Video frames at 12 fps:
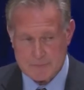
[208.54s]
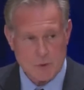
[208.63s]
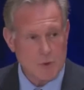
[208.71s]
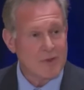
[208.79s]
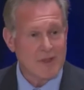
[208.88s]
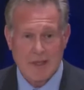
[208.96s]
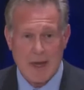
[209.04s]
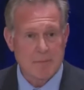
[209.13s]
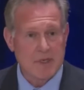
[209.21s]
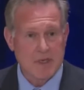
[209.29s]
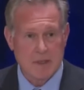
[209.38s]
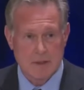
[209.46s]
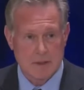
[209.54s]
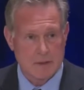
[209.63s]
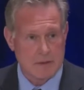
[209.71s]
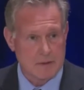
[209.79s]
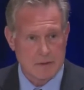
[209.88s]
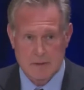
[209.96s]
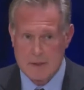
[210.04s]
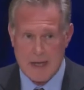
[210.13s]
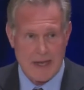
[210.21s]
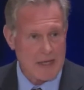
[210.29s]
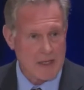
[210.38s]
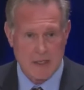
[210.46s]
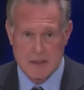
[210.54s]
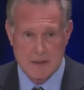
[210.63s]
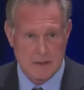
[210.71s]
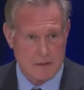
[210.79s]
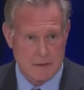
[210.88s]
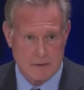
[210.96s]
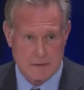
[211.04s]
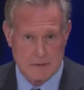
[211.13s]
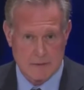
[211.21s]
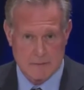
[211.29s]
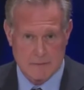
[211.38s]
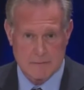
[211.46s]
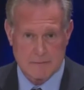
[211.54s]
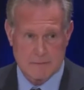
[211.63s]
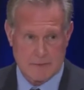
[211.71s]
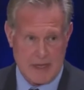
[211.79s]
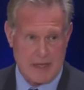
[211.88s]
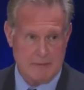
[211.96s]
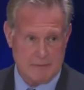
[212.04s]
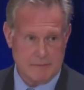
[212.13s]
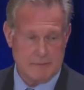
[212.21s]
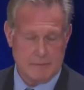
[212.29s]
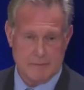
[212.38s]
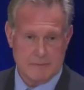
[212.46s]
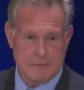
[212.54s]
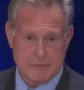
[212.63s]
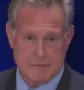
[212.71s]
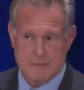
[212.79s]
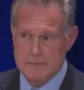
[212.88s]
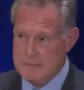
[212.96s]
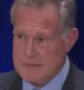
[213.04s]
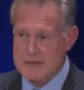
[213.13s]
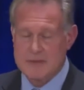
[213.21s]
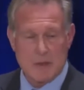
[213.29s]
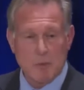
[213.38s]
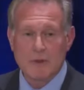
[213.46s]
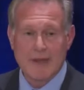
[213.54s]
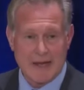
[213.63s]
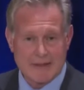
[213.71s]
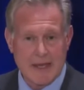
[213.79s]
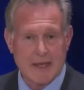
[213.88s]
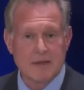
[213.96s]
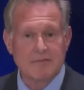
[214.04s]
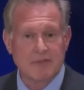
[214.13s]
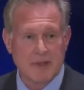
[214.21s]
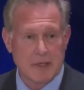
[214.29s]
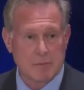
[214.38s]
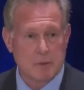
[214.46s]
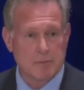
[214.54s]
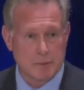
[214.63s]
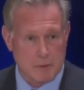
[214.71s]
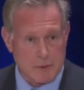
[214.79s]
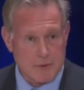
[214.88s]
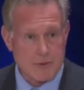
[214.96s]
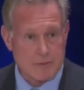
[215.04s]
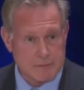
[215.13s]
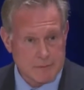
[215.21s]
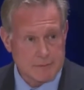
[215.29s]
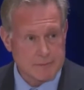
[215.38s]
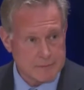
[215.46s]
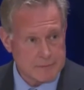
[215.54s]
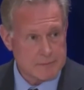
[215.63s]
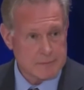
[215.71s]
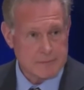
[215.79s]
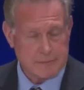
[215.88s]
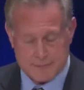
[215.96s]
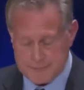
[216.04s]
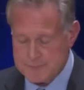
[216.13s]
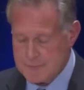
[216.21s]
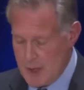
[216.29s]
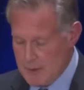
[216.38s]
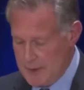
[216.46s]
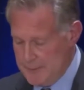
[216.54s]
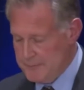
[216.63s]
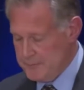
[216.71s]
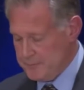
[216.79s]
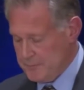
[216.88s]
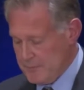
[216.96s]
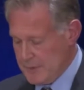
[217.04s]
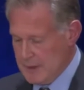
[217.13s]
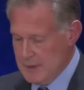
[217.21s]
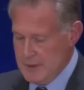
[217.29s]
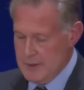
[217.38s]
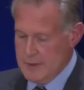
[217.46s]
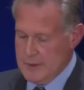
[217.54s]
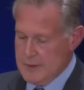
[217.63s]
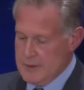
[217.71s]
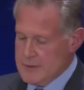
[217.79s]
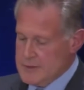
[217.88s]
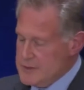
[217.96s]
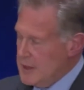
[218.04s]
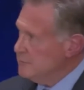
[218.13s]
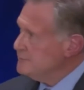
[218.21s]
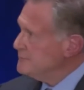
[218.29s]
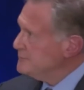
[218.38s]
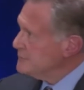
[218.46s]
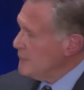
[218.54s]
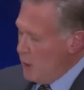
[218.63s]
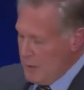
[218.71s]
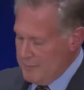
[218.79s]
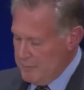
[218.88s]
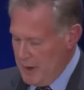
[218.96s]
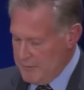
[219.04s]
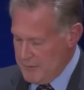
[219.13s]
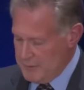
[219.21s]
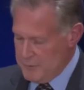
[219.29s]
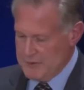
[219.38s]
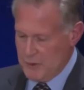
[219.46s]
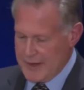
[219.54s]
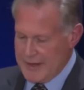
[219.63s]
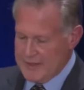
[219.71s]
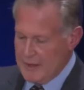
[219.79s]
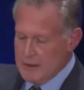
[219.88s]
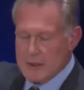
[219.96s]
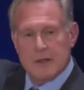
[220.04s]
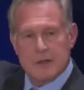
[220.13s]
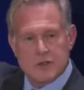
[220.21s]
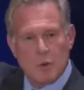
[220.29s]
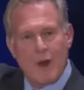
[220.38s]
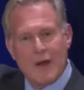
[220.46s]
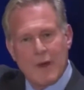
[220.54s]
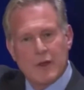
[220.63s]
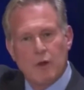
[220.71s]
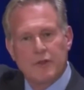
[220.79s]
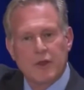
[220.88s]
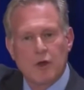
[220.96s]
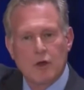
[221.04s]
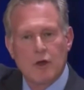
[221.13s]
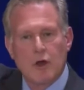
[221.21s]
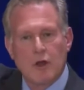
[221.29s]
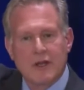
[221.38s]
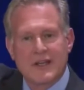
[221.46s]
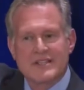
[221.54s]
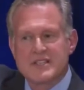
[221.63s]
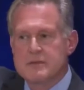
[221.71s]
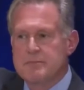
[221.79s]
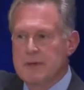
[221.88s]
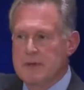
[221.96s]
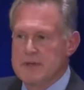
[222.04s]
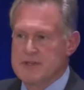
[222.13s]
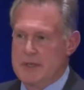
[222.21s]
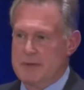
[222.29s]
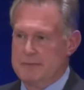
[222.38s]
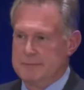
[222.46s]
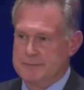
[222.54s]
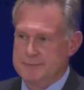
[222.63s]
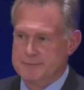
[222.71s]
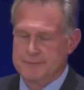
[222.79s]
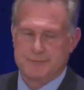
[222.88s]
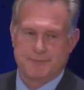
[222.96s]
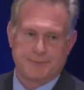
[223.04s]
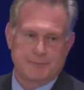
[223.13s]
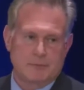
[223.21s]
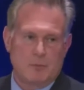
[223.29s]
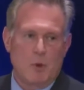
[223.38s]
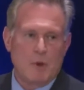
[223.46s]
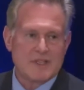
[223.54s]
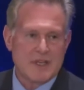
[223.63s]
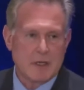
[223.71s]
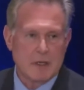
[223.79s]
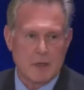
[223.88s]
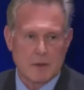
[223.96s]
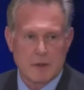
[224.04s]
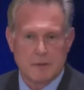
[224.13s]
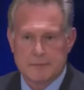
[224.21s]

You think I'm kidding. I ain't kidding. Okay? That they will not take inflatable pools. Okay. So, oh, and before I get there. So why do I call it the Coca-Cola conspiracy? Well, what's in Coke?